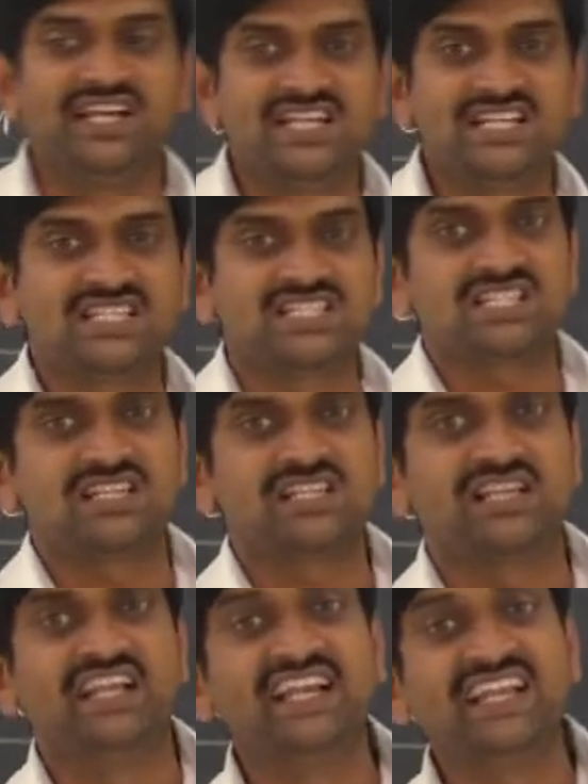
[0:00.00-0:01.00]

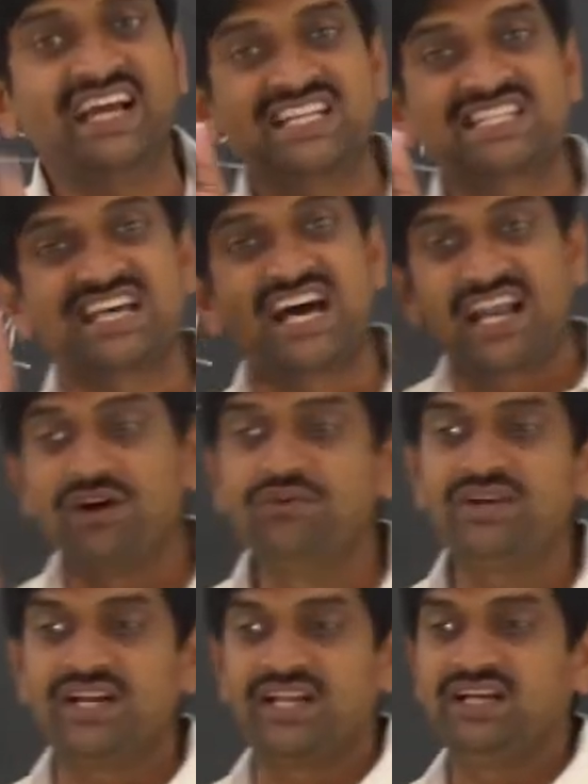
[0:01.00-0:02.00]
India is
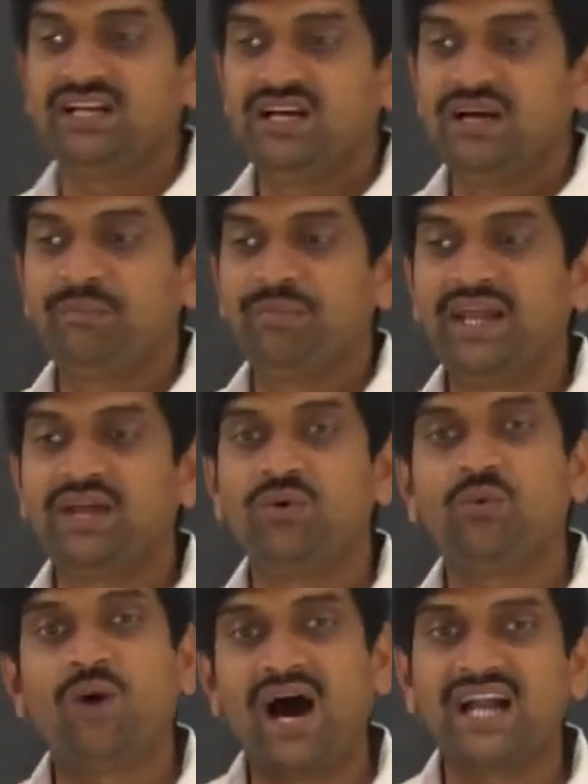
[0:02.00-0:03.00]
surrounded by
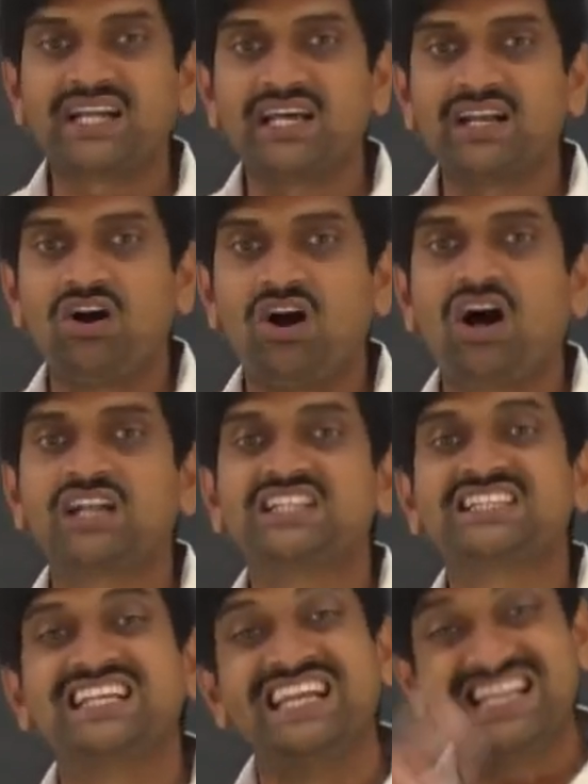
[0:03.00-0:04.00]
water
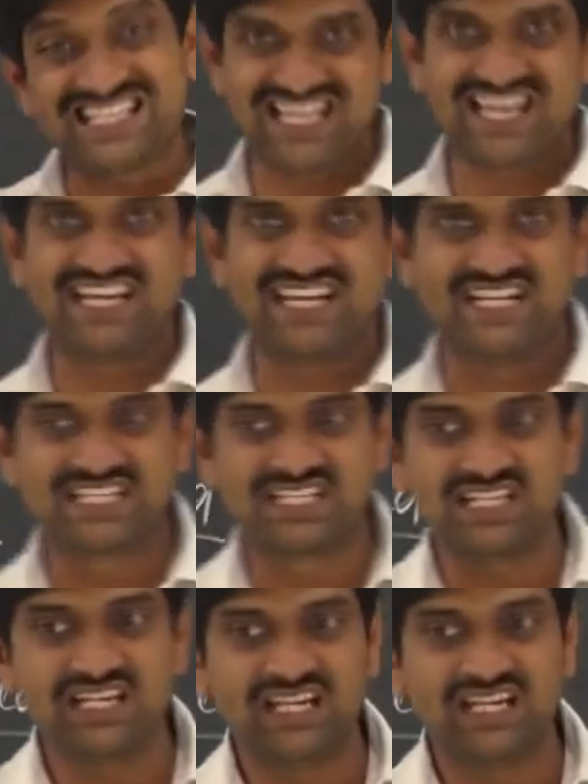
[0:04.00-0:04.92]
on three sides